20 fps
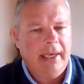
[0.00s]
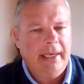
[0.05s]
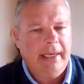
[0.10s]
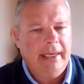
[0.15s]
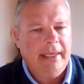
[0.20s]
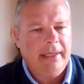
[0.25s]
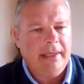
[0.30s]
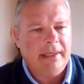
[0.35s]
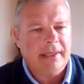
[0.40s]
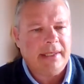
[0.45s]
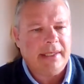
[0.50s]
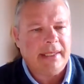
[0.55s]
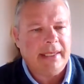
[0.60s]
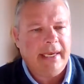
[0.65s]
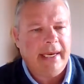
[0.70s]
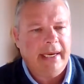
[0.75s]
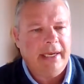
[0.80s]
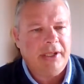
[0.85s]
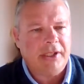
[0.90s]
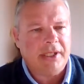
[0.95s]
in
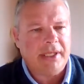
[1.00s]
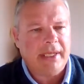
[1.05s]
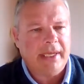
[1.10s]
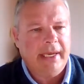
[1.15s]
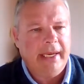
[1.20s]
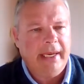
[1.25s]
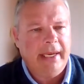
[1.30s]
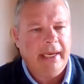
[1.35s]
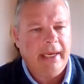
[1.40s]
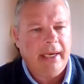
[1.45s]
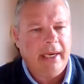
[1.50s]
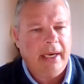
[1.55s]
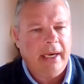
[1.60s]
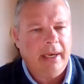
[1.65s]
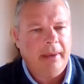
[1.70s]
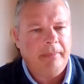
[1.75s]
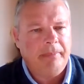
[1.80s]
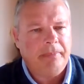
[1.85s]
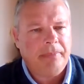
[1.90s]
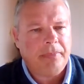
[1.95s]

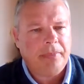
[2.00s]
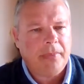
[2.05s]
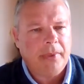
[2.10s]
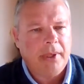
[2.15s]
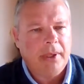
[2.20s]
CHC.